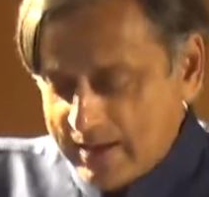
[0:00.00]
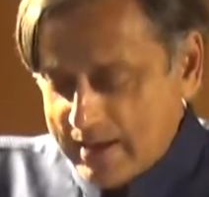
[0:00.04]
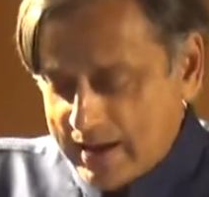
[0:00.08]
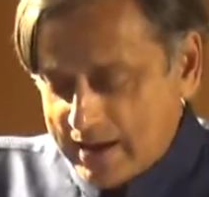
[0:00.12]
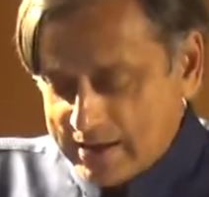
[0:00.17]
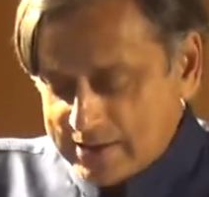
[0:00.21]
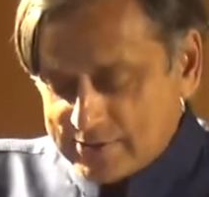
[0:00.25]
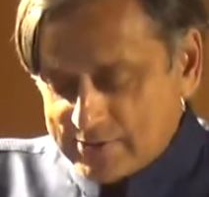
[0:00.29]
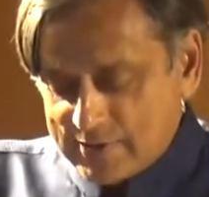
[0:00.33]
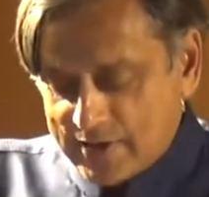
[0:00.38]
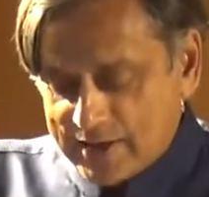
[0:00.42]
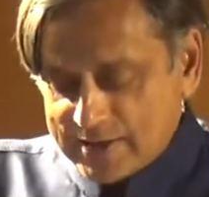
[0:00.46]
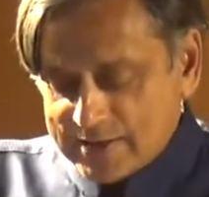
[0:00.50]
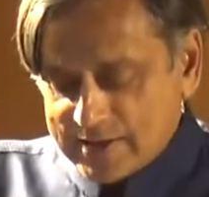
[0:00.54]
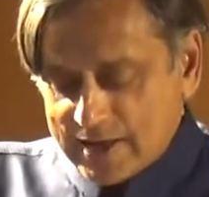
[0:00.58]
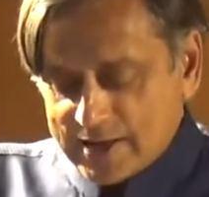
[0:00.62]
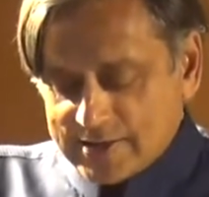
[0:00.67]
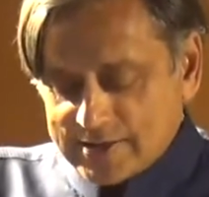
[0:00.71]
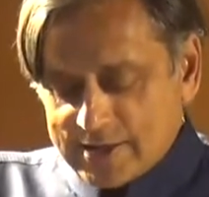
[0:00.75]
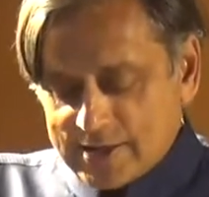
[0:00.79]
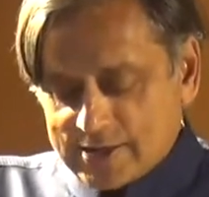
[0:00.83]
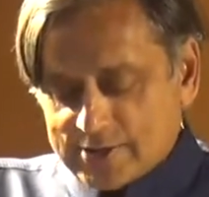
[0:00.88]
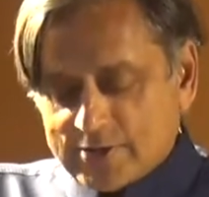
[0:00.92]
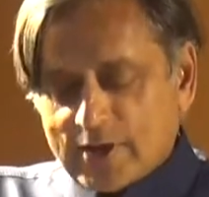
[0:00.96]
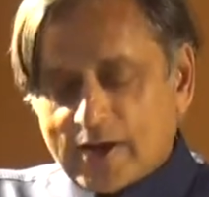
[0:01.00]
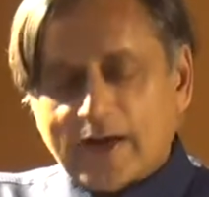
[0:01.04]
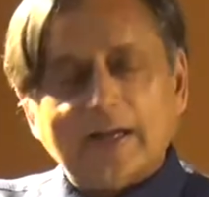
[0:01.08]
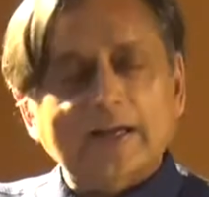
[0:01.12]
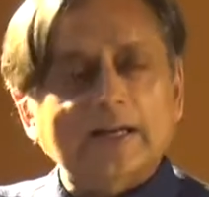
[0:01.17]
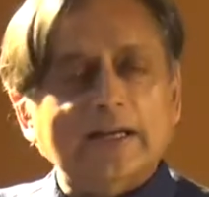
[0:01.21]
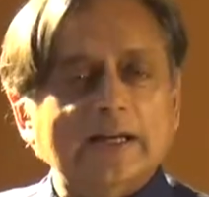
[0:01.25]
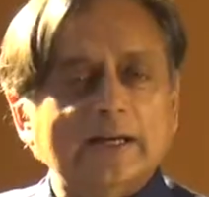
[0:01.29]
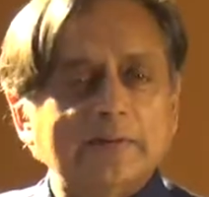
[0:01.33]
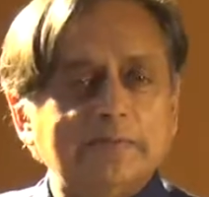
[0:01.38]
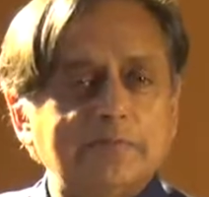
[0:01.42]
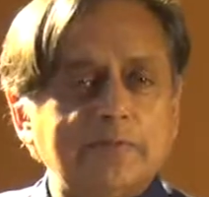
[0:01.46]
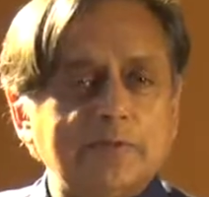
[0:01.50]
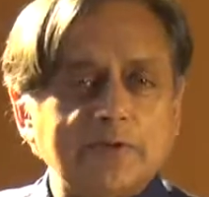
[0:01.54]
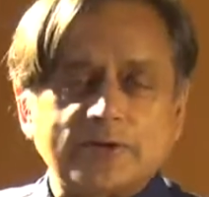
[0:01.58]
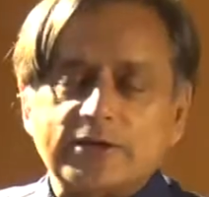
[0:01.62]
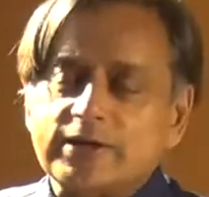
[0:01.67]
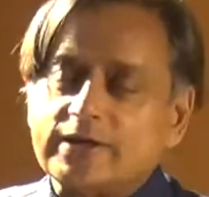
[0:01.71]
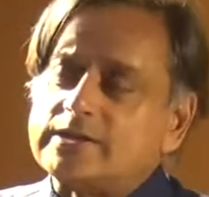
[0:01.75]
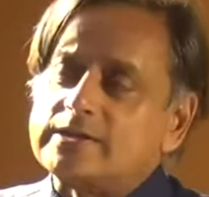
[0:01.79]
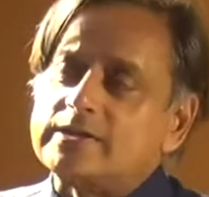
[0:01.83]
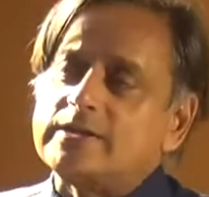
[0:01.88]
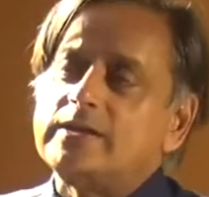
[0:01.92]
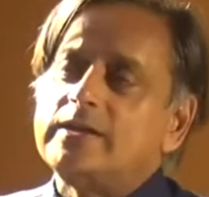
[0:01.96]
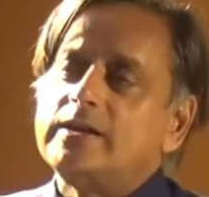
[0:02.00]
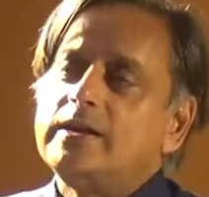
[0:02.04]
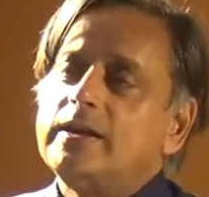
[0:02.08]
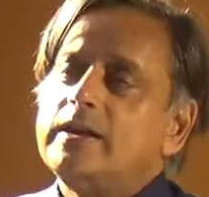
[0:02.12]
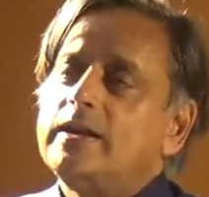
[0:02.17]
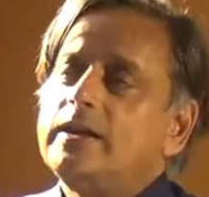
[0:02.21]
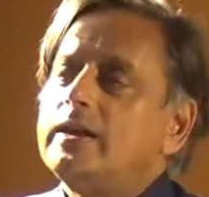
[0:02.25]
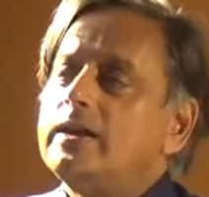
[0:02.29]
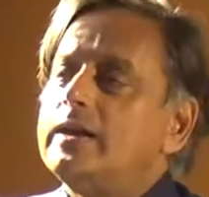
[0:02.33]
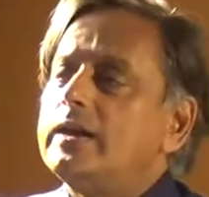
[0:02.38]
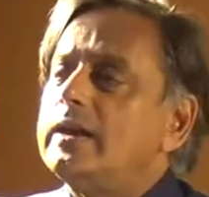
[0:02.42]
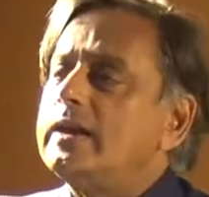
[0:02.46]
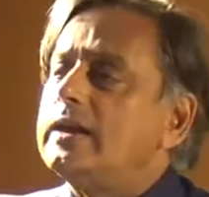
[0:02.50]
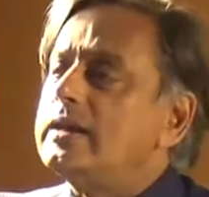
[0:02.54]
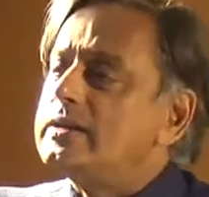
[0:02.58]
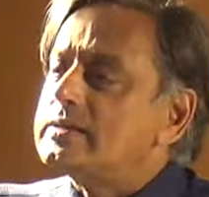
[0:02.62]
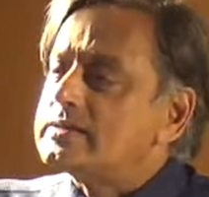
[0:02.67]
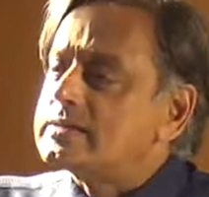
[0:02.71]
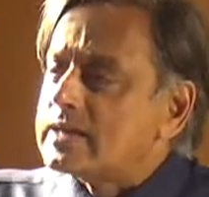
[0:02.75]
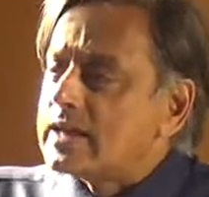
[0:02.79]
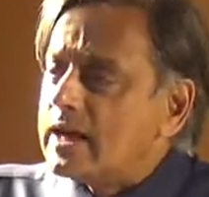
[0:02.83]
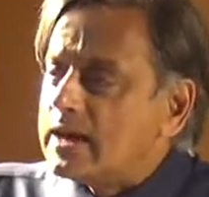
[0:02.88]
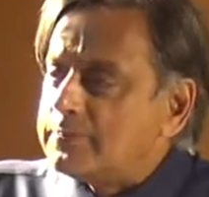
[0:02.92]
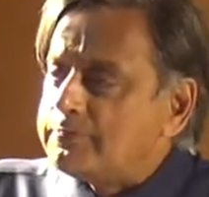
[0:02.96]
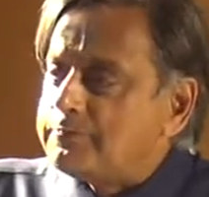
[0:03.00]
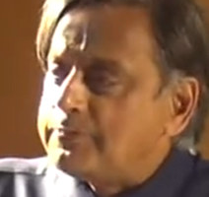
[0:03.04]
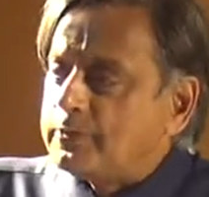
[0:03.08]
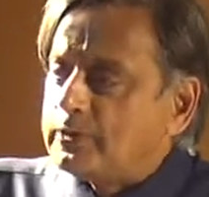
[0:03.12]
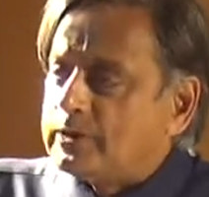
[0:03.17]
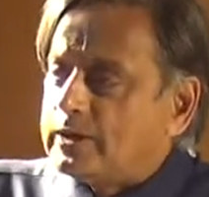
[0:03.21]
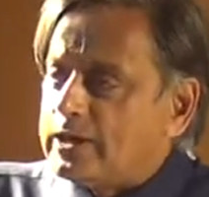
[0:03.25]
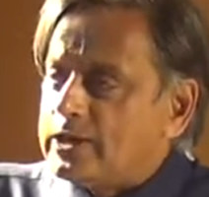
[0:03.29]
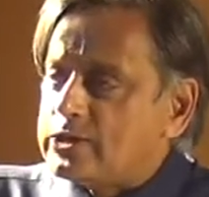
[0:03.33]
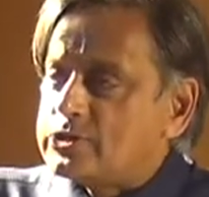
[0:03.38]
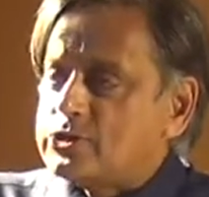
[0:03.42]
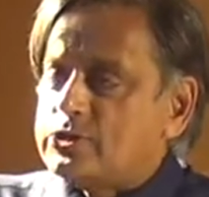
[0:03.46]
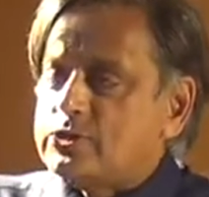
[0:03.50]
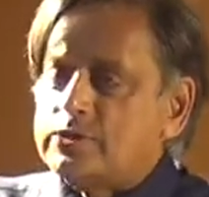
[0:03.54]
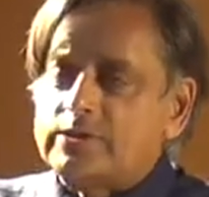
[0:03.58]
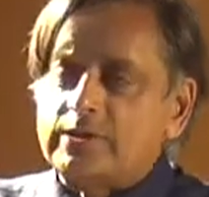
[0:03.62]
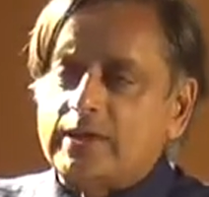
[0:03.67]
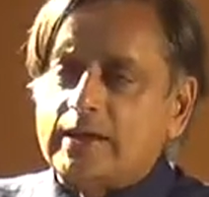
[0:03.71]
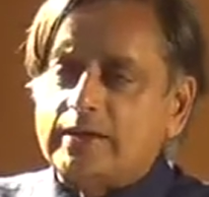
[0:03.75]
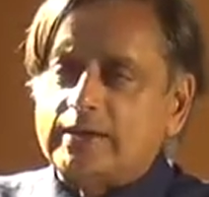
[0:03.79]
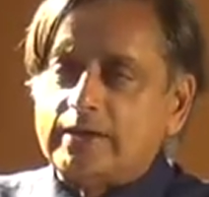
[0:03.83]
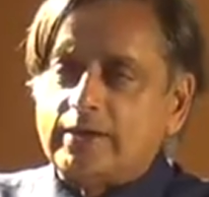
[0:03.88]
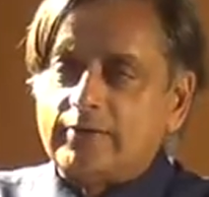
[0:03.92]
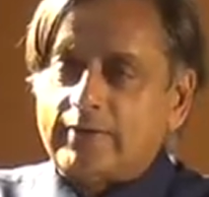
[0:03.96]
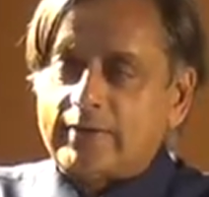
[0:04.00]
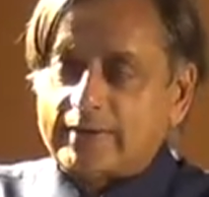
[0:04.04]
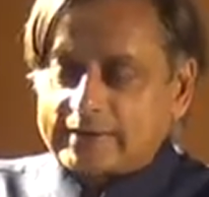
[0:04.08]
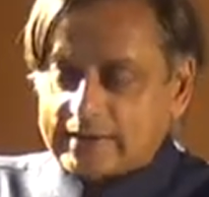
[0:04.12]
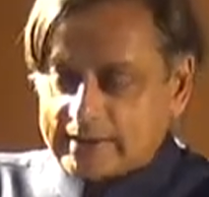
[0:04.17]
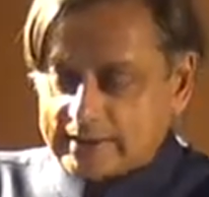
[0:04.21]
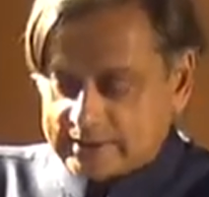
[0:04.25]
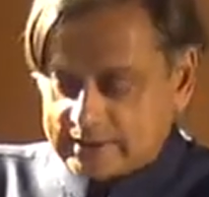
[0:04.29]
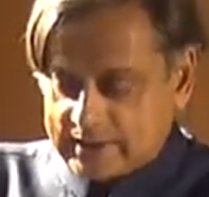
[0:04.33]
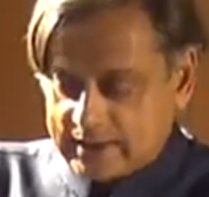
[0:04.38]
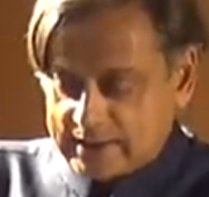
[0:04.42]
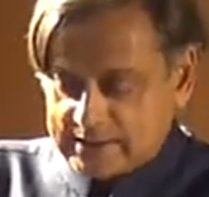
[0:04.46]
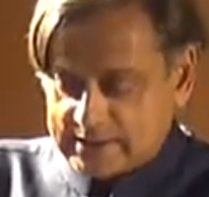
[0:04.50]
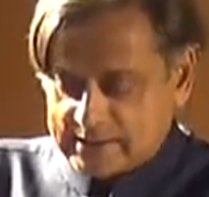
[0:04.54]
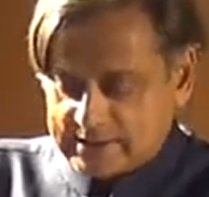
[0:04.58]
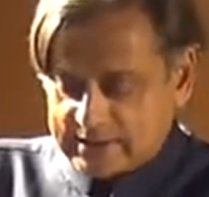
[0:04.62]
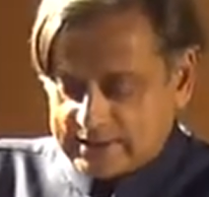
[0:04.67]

As Rajaji dryly put it, interpolation in a recognized